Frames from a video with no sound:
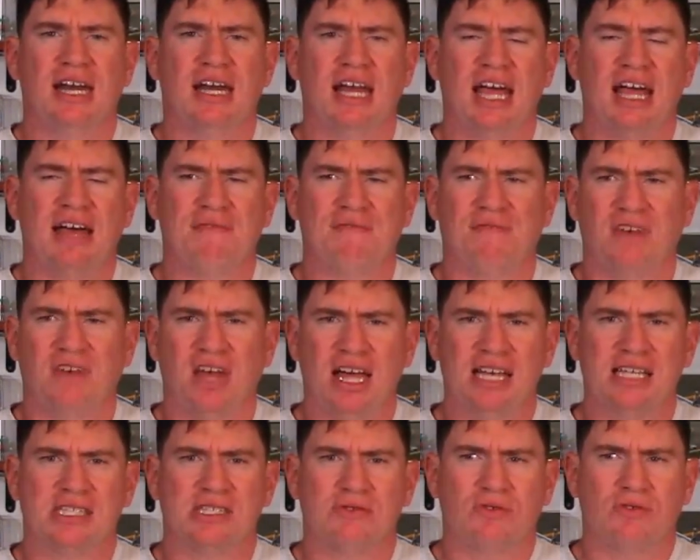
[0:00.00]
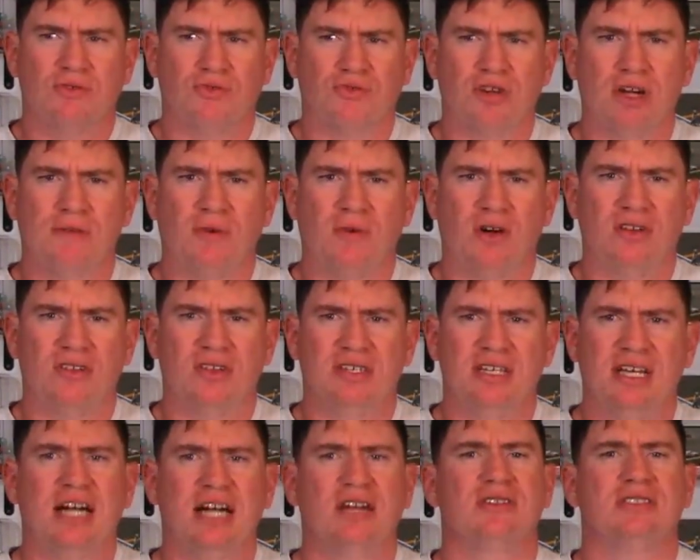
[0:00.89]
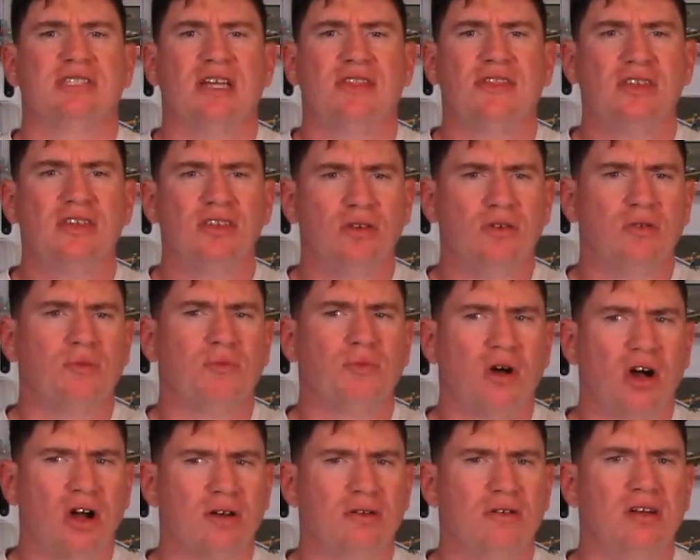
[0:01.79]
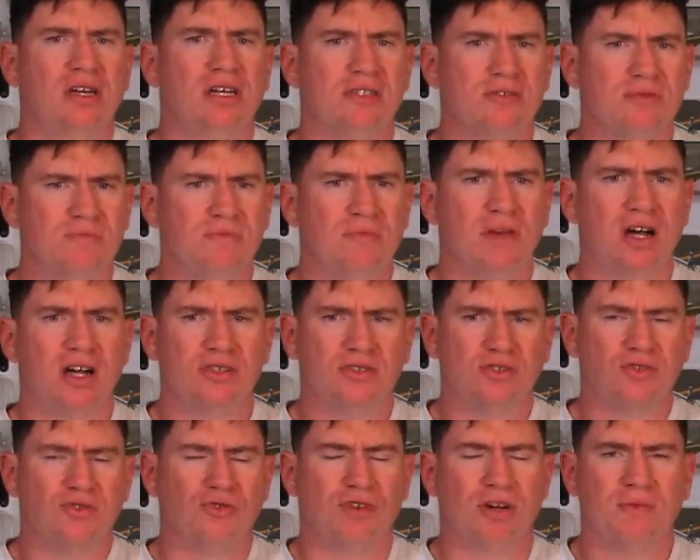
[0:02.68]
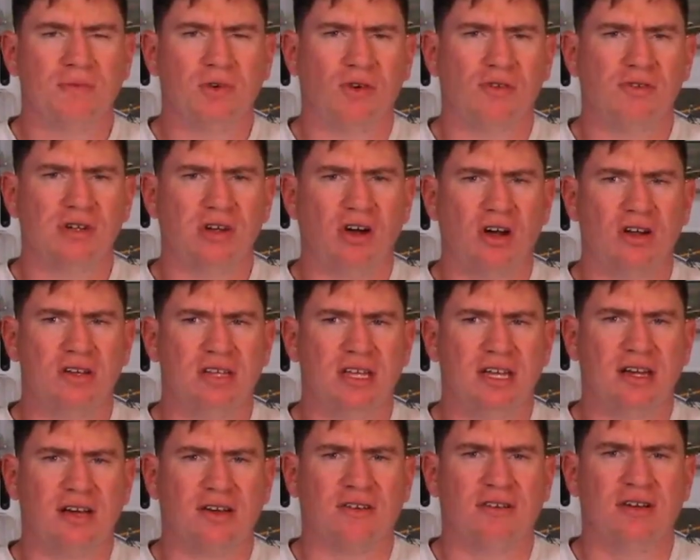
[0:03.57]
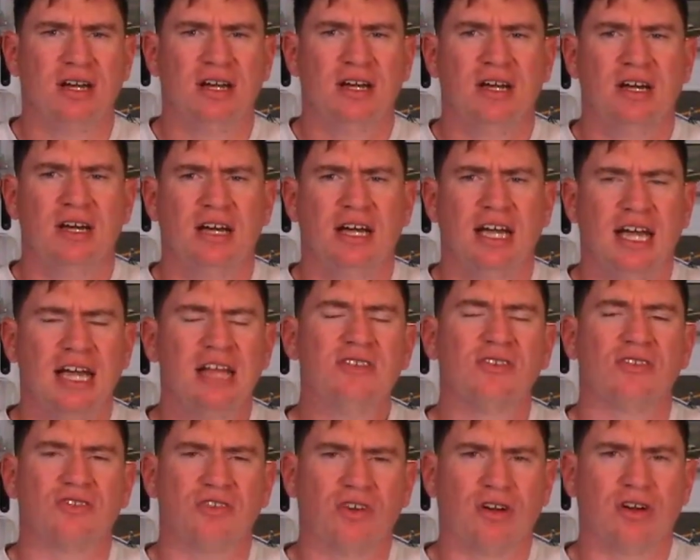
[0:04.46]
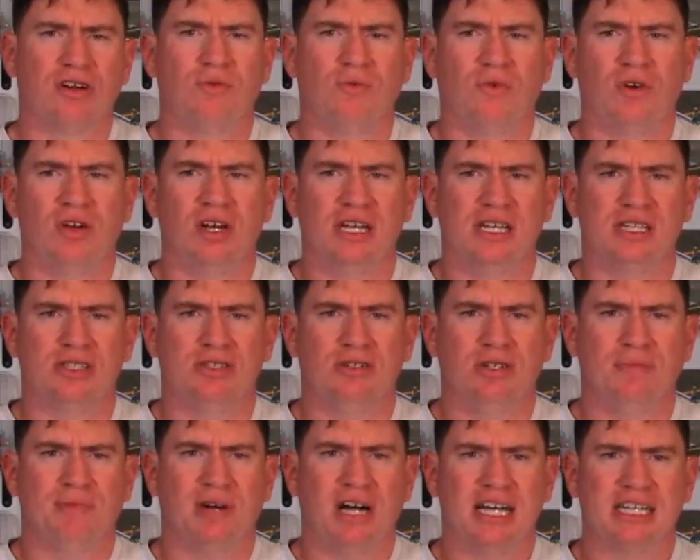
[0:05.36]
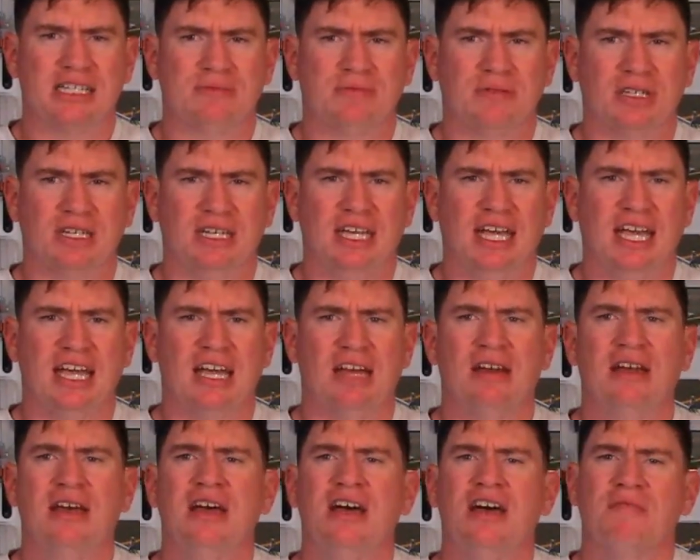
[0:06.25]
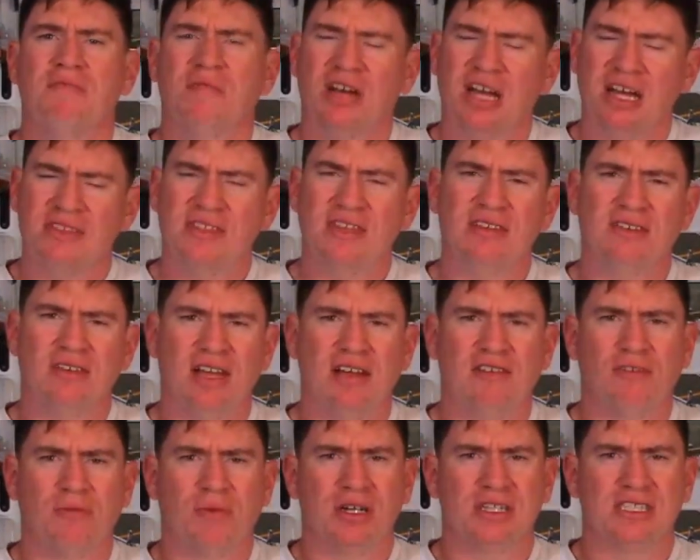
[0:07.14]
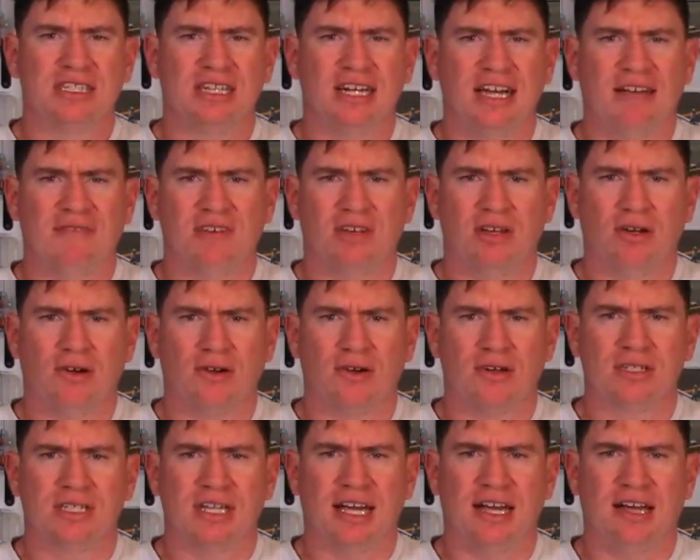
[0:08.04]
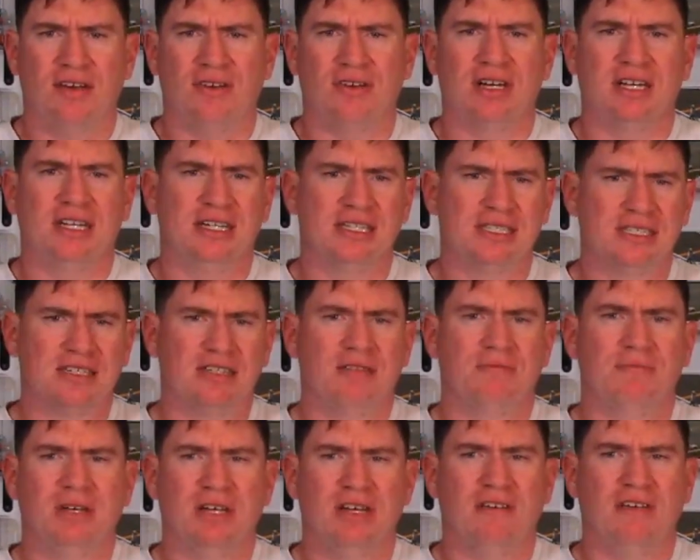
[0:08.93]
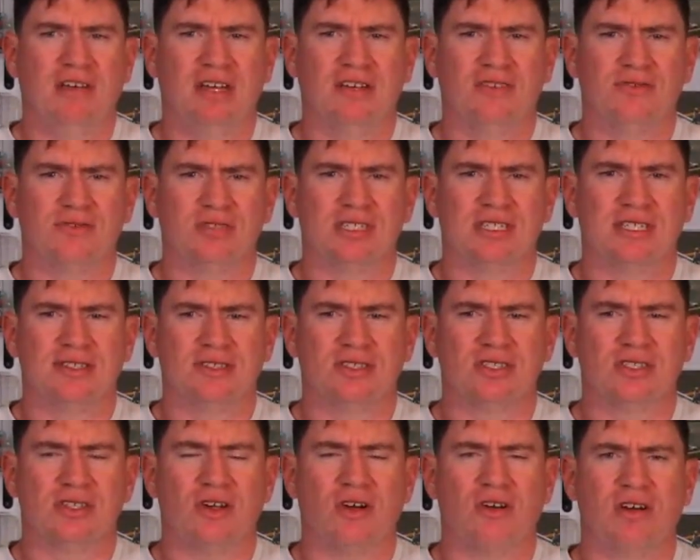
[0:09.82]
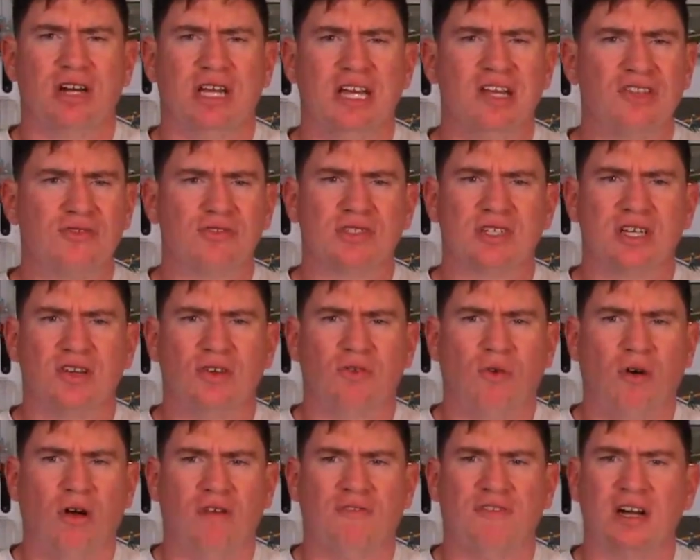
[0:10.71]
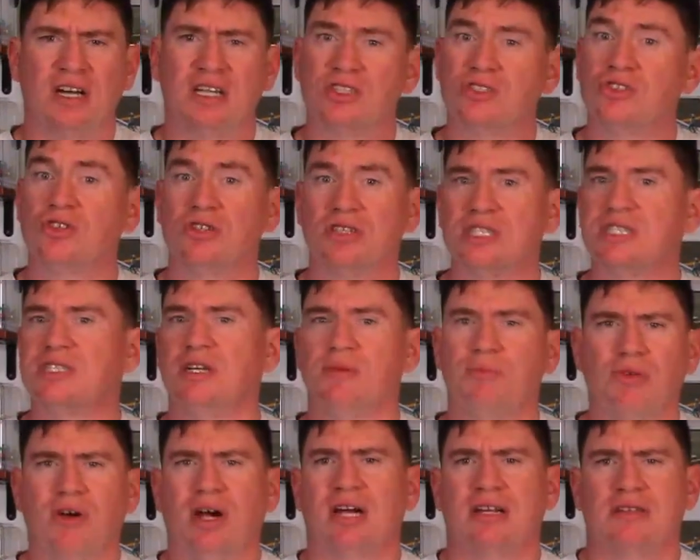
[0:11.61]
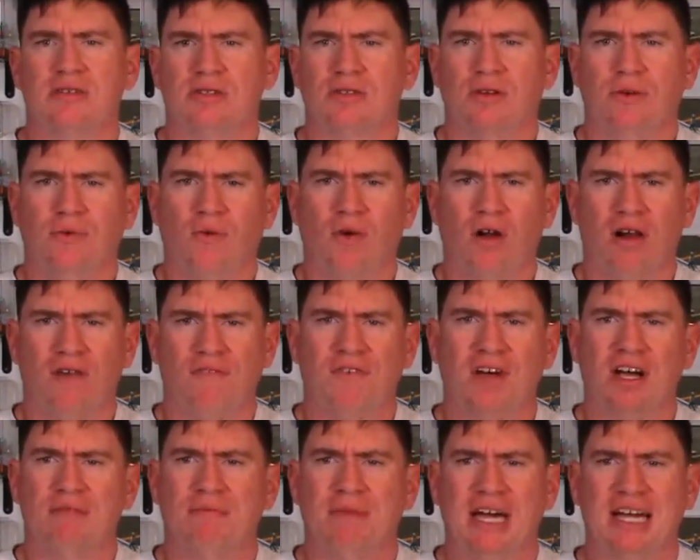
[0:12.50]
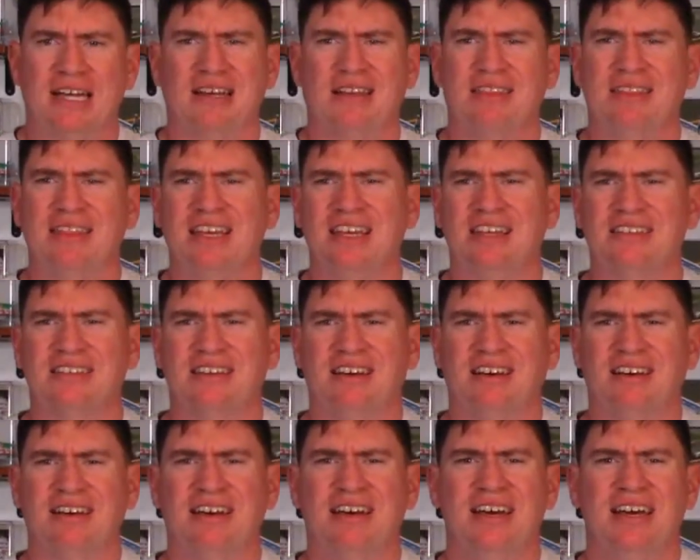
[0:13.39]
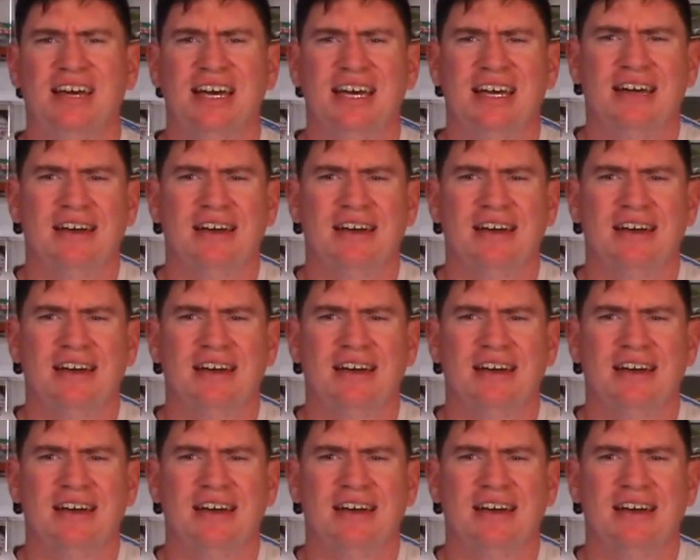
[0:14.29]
and have less grip on the tires. I think you'd want as much grip going on there into turn 1 as you possibly can. But I think everybody's going to have the car dialed, and it's going to be an interesting start, interesting qualifying. It's good to see practice and qualifying back. I think the